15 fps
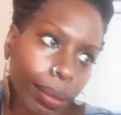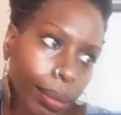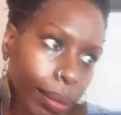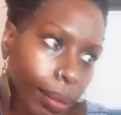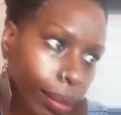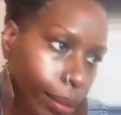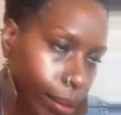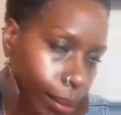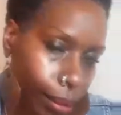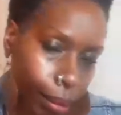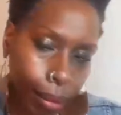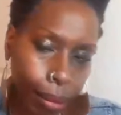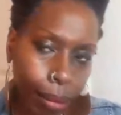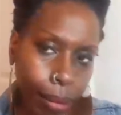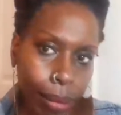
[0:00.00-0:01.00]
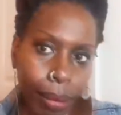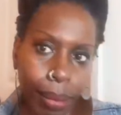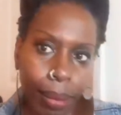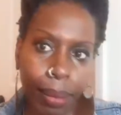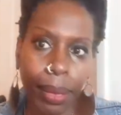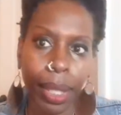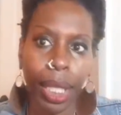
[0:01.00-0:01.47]

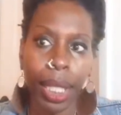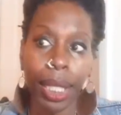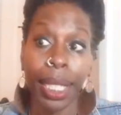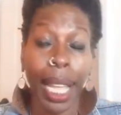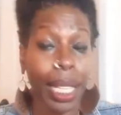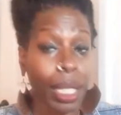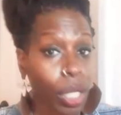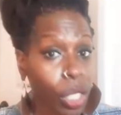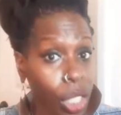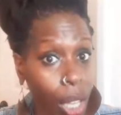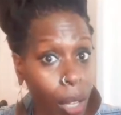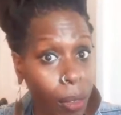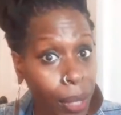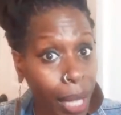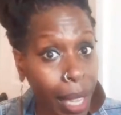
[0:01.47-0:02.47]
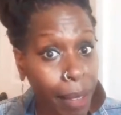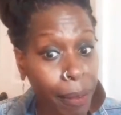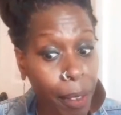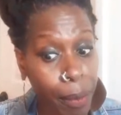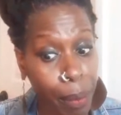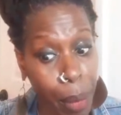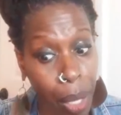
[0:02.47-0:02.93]
that has a shelf life
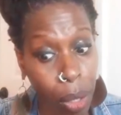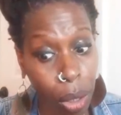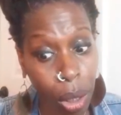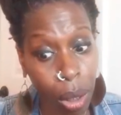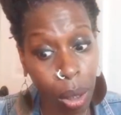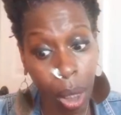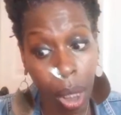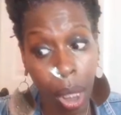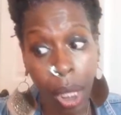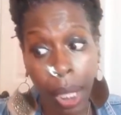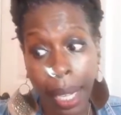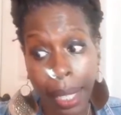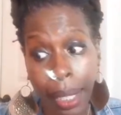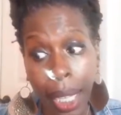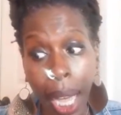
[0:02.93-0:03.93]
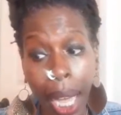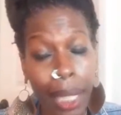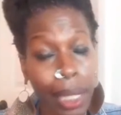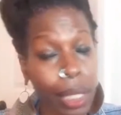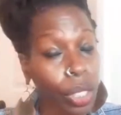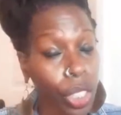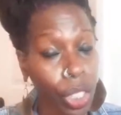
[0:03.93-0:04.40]
of milk and
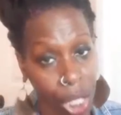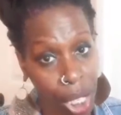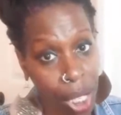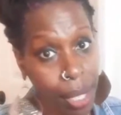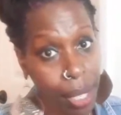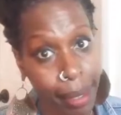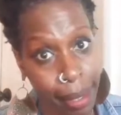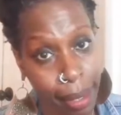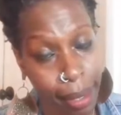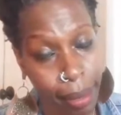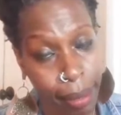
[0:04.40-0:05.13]
cottage cheese.